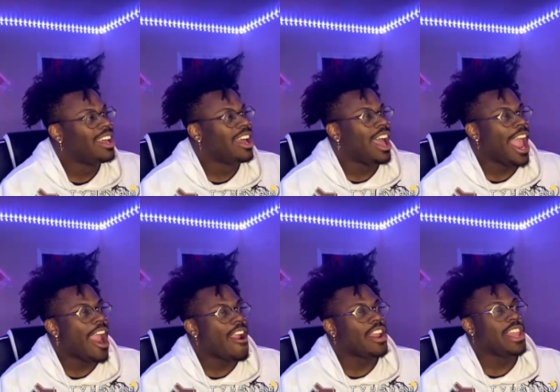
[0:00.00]

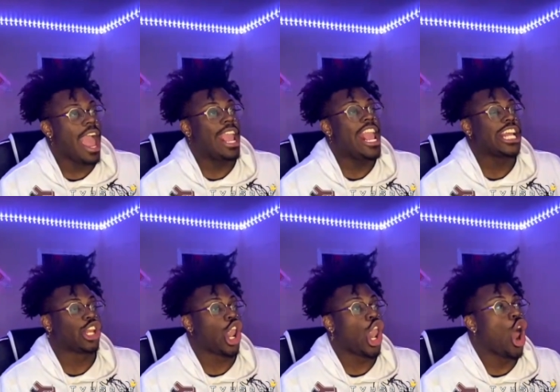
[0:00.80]
Eren, yeah, he is
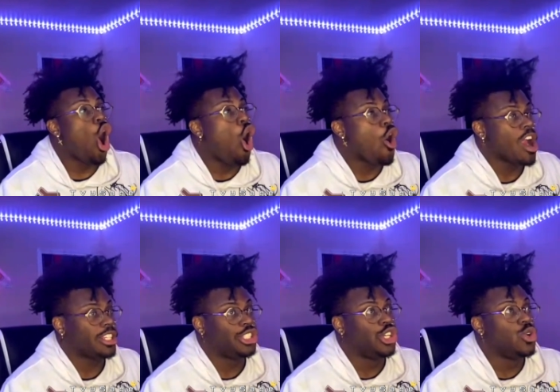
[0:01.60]
large,
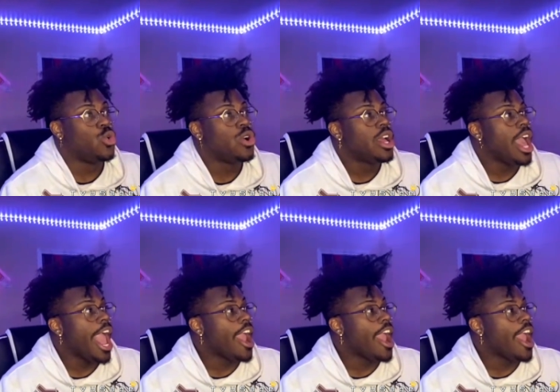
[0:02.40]
dude.
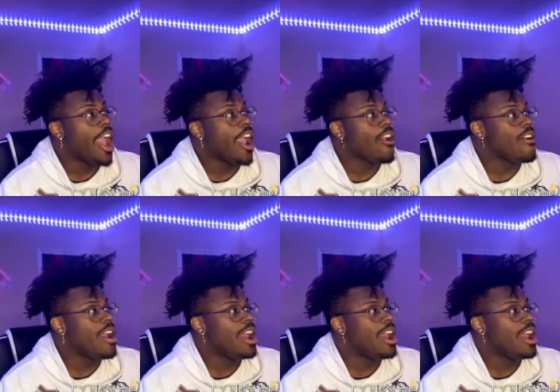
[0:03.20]
Eren is
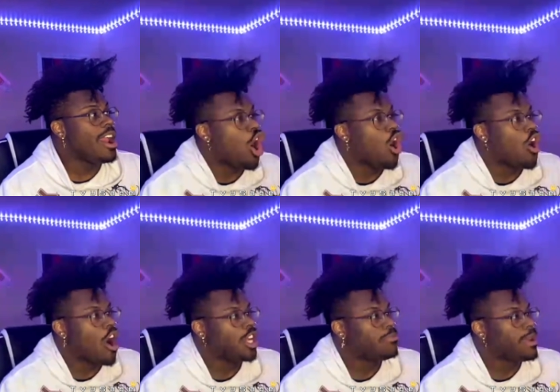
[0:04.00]

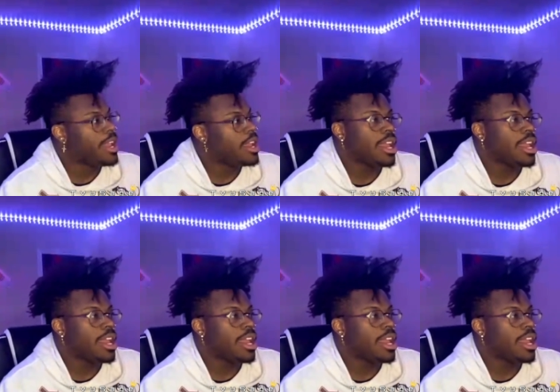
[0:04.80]
large, man.